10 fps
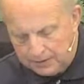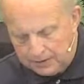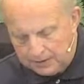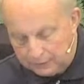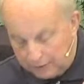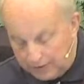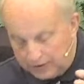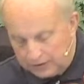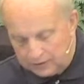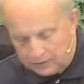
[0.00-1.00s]
If
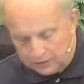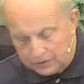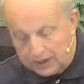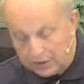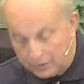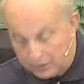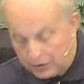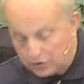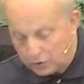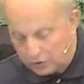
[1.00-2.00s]
Lincoln,
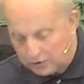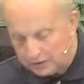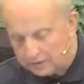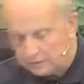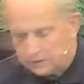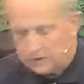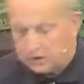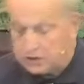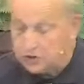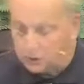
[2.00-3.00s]
they're talking about,
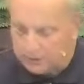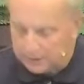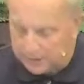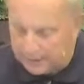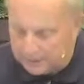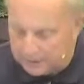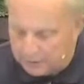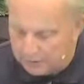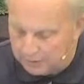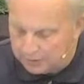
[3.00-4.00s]
he's talking about
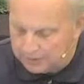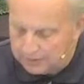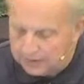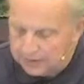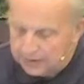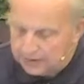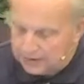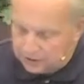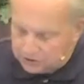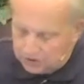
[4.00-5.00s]
Abraham Lincoln,
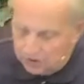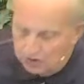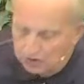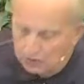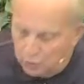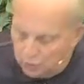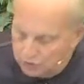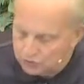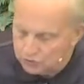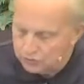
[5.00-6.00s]
Eleazar and
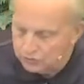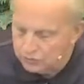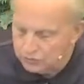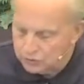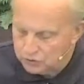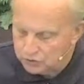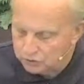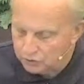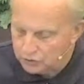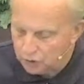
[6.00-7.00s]
Walser, the Jewish
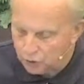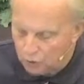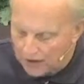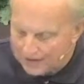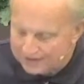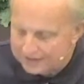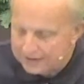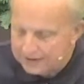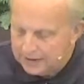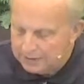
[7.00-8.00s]
folks, are right.
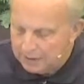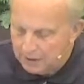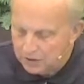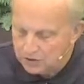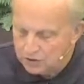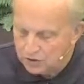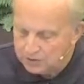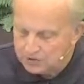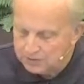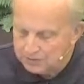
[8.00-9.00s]
Americans are
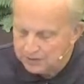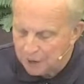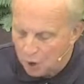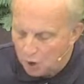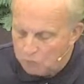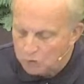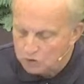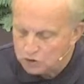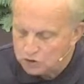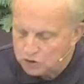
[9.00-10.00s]
not simply an
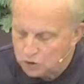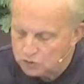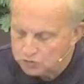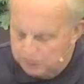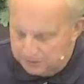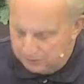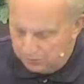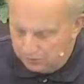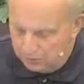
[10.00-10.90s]
almost chosen people.